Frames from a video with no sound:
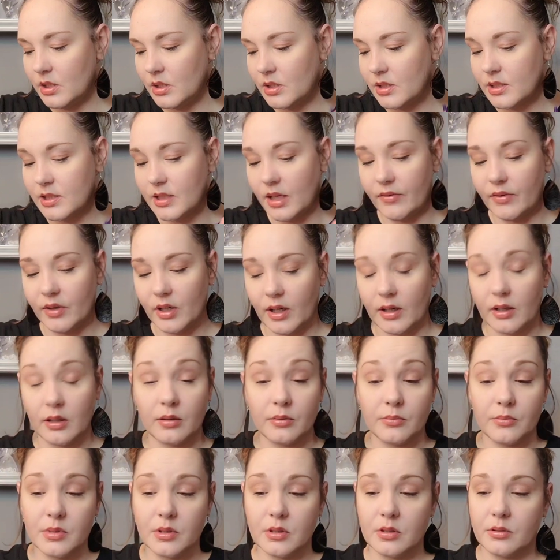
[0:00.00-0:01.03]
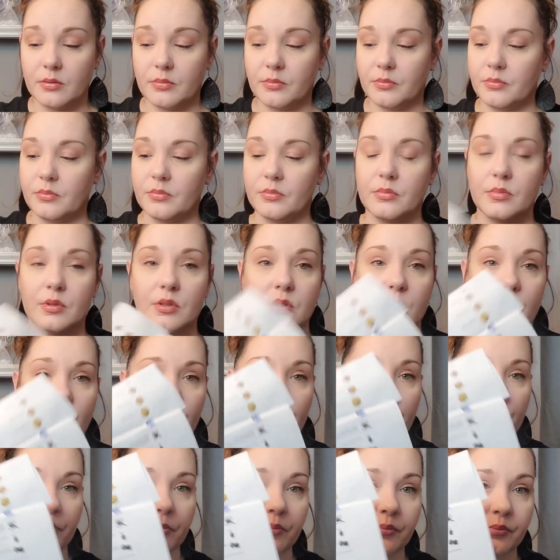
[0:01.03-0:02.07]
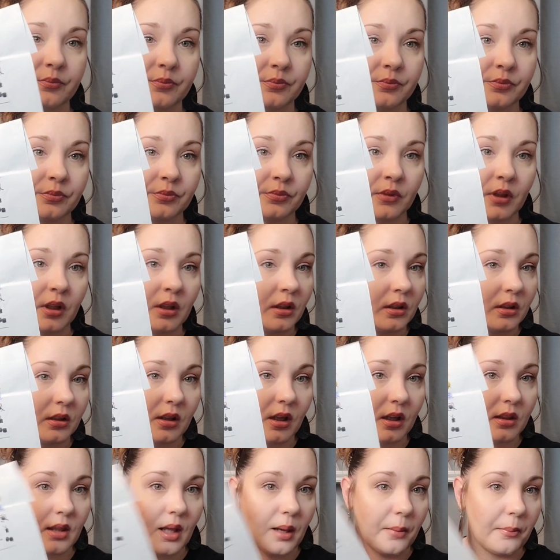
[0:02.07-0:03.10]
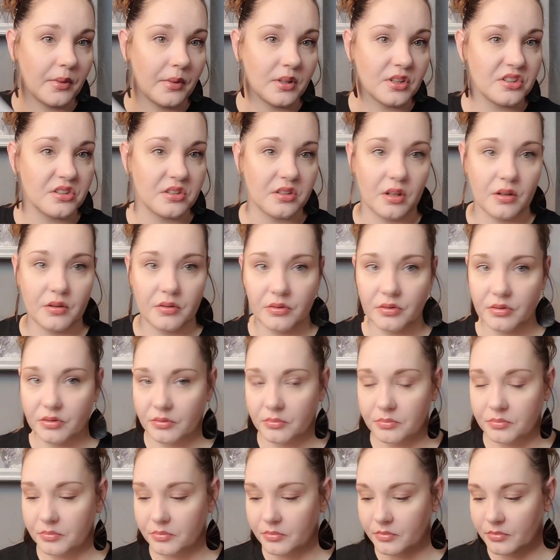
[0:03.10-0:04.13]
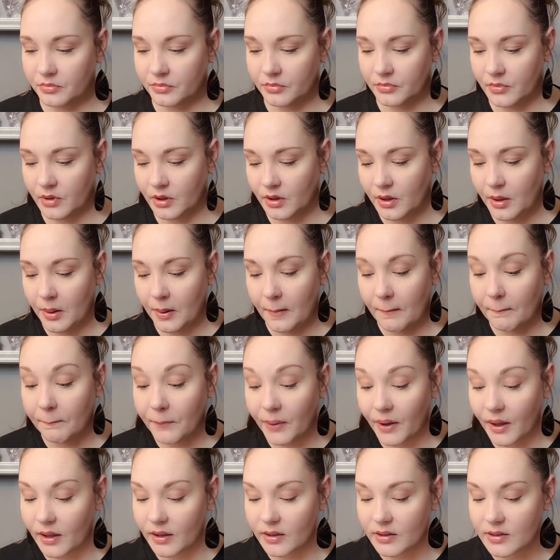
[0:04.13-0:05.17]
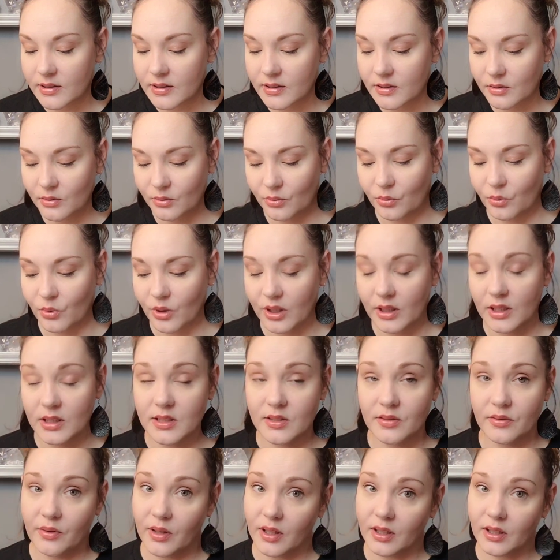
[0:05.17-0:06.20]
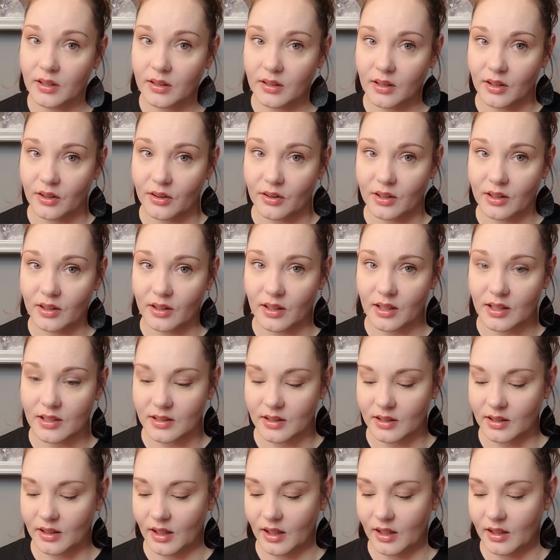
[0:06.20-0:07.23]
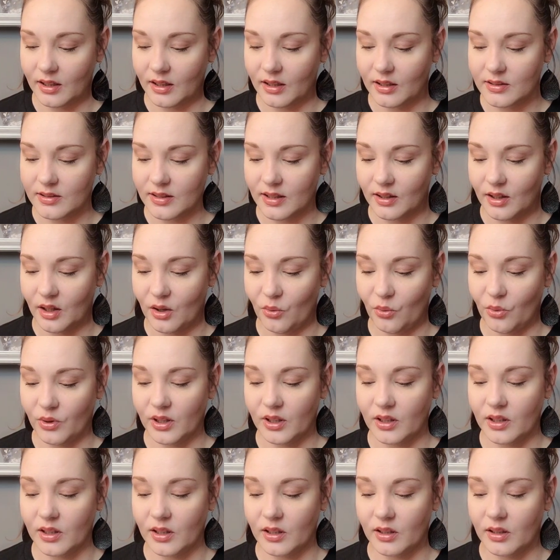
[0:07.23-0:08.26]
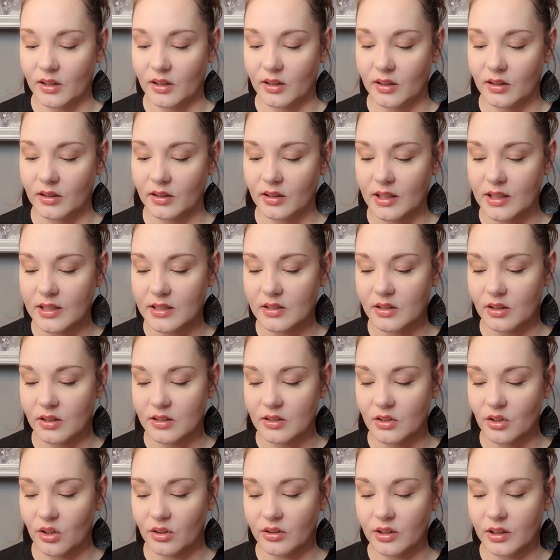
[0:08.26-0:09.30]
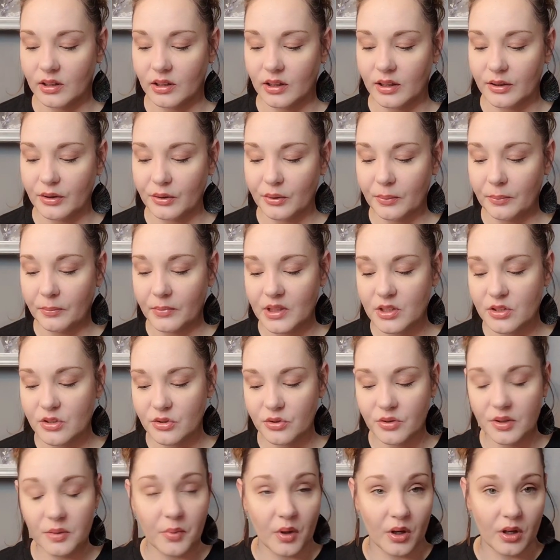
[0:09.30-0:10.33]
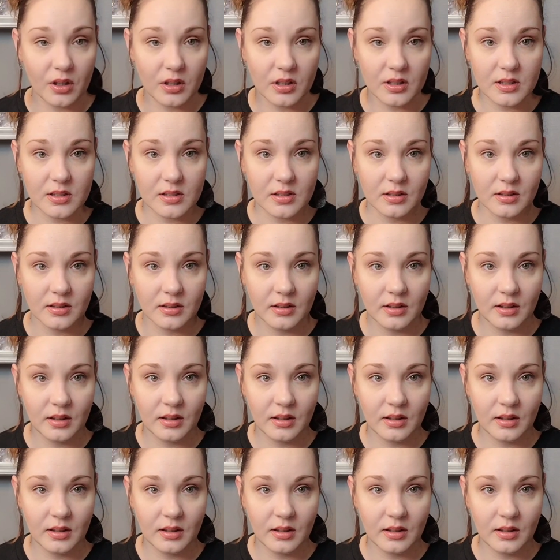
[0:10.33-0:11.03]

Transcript: 7 items. So not that much stuff. But what is fun in there that I did get is I got one of the, it's called the Glitter Mystery Box.